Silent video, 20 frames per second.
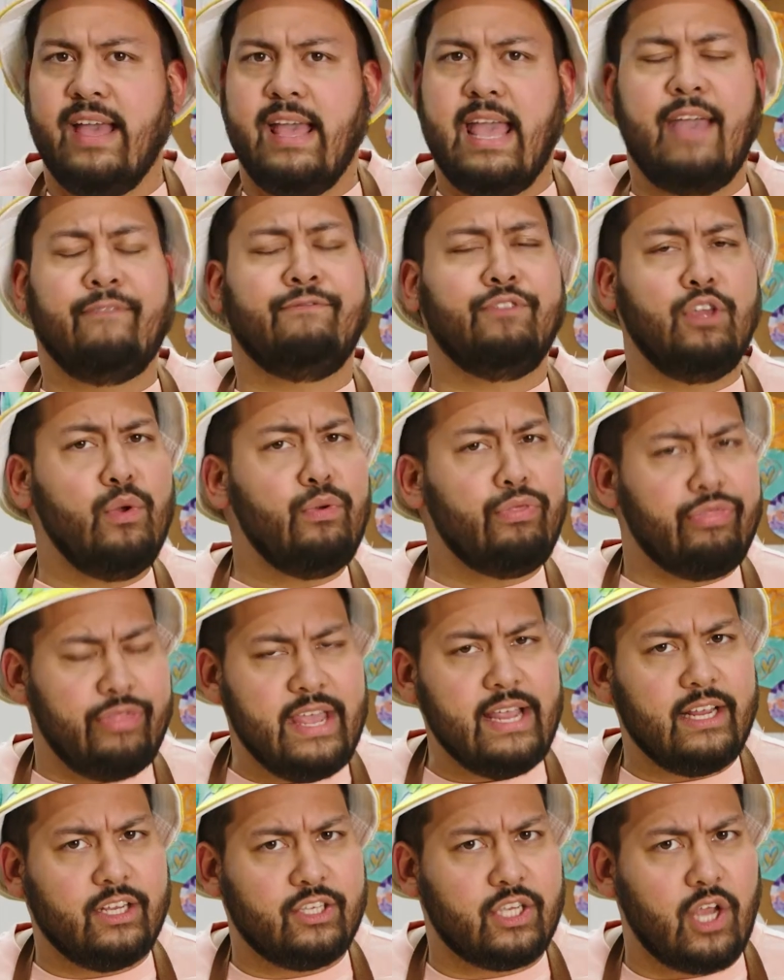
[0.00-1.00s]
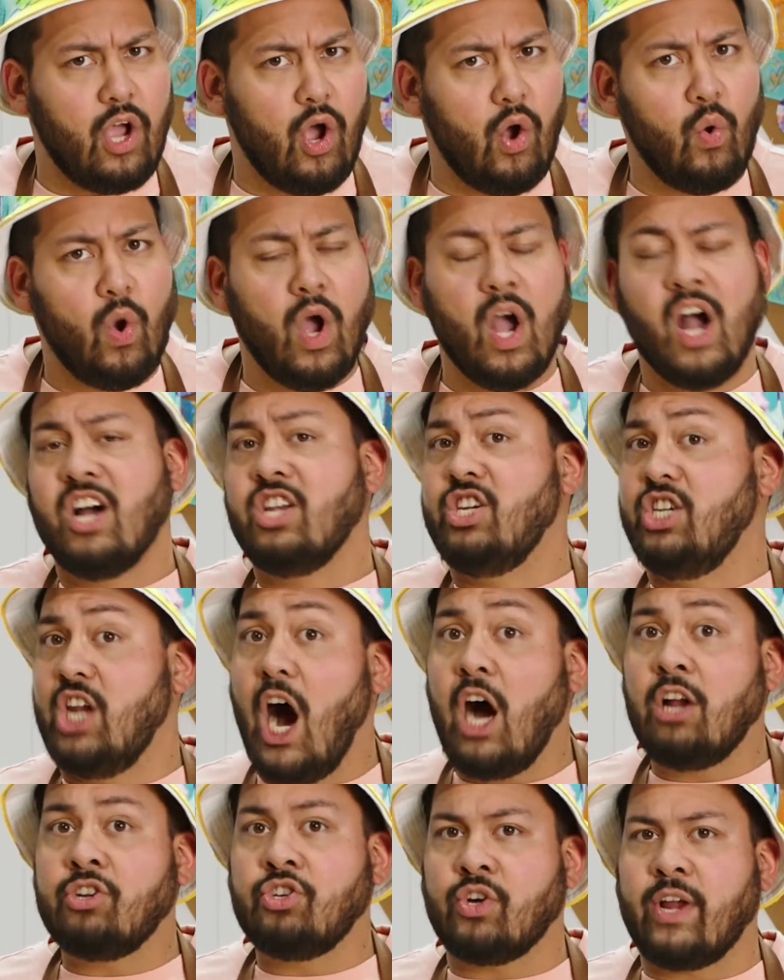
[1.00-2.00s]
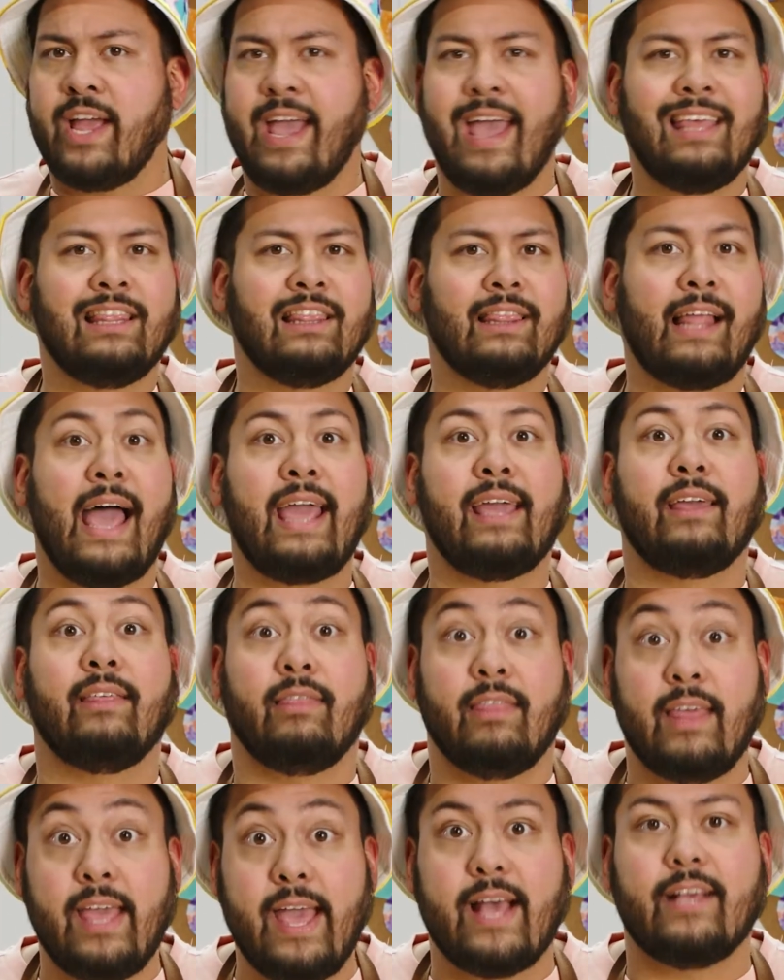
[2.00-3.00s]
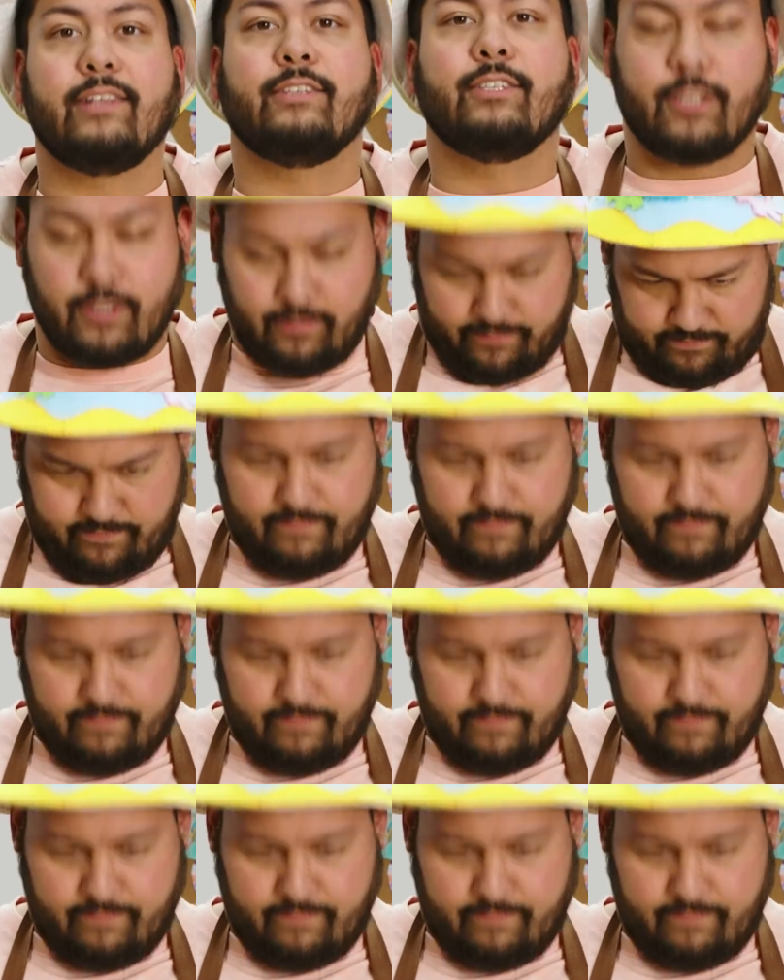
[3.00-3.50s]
If you think so, nod your head like this.